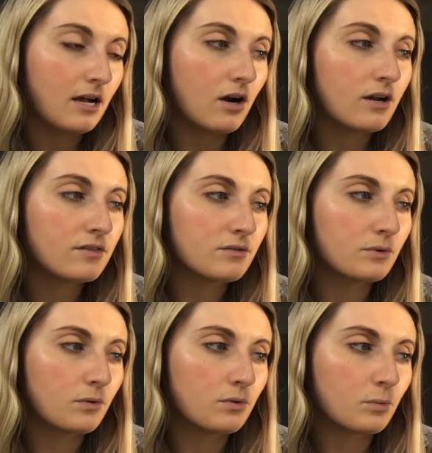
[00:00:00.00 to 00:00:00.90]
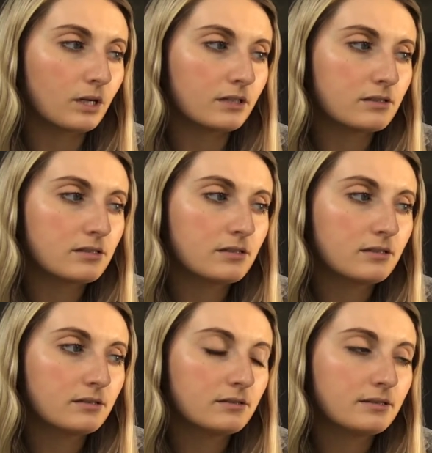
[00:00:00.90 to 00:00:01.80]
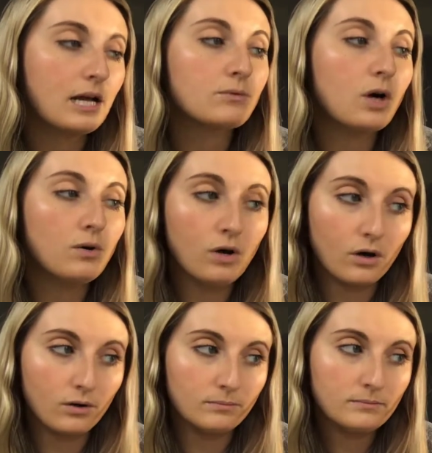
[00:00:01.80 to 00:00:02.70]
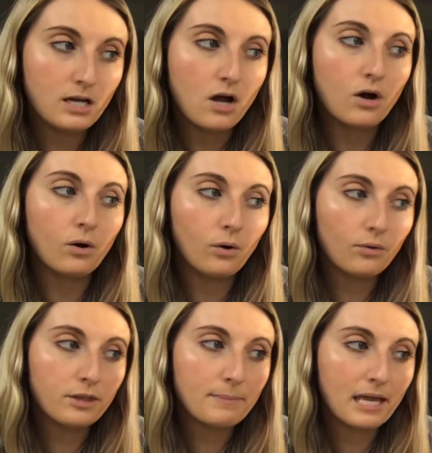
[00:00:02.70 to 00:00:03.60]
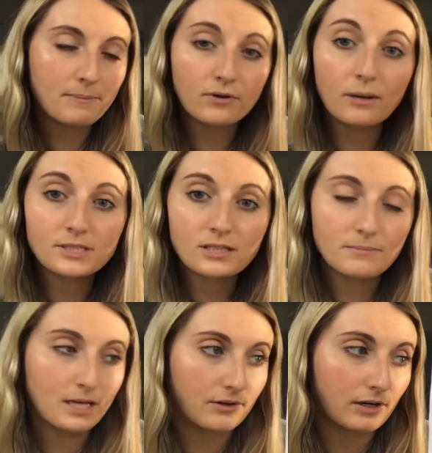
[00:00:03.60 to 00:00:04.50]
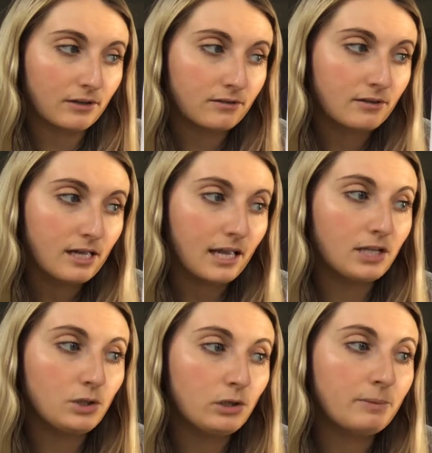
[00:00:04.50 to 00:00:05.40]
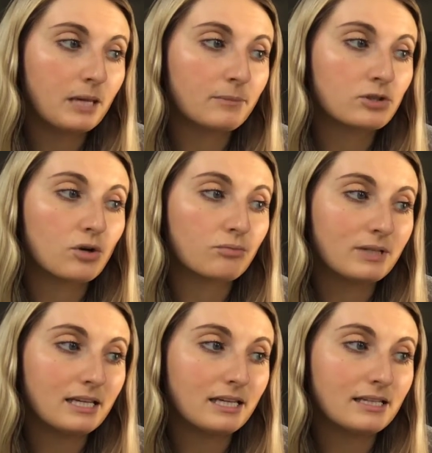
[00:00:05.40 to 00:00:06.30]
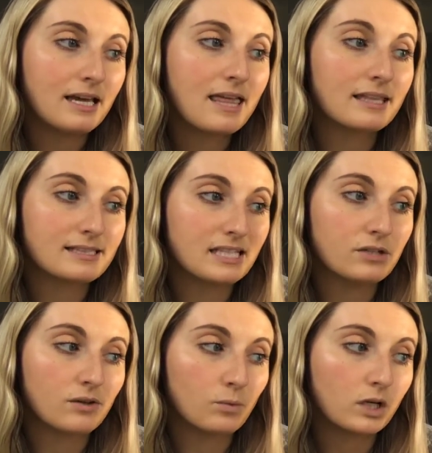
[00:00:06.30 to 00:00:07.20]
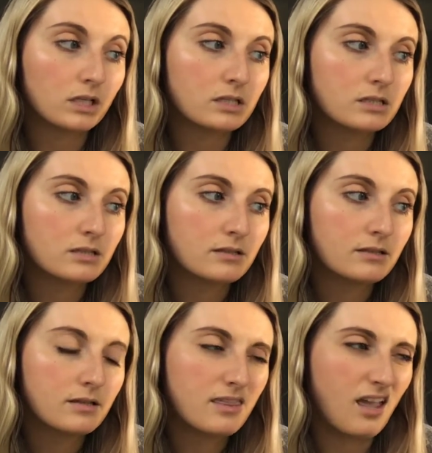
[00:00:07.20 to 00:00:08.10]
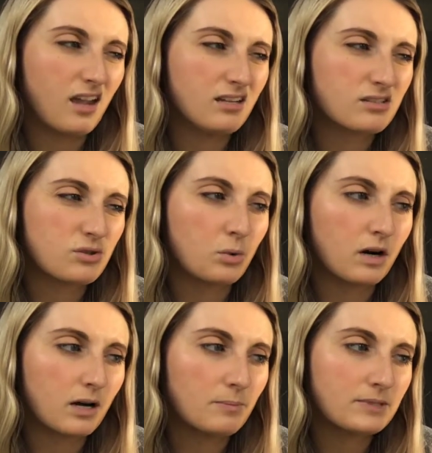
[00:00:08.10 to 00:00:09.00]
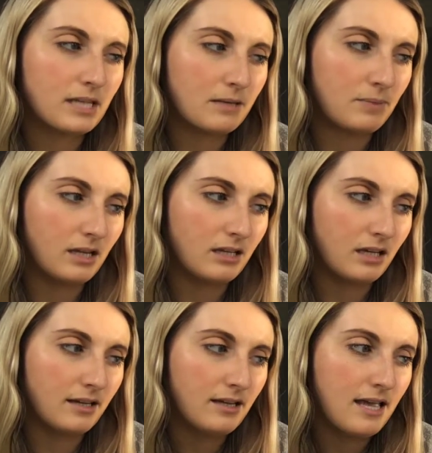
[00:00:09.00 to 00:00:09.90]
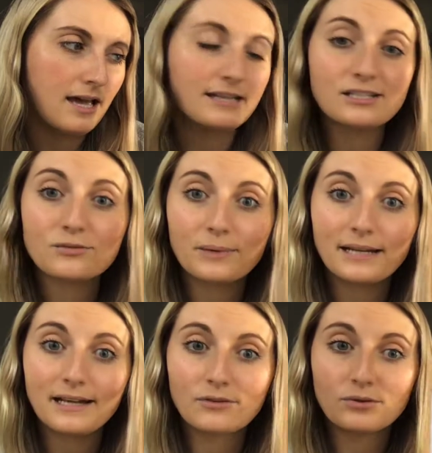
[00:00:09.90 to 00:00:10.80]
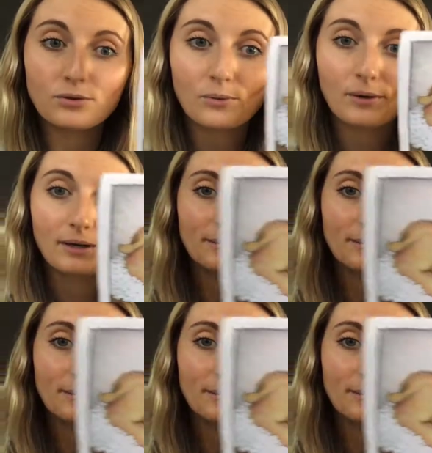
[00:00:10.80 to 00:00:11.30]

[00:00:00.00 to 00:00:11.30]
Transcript: Arthur wrote the words Now go home, hold the paper up to the mirror, and you'll be able to read the secret words. Thanks, Twerp, said Binky as he ran out the door.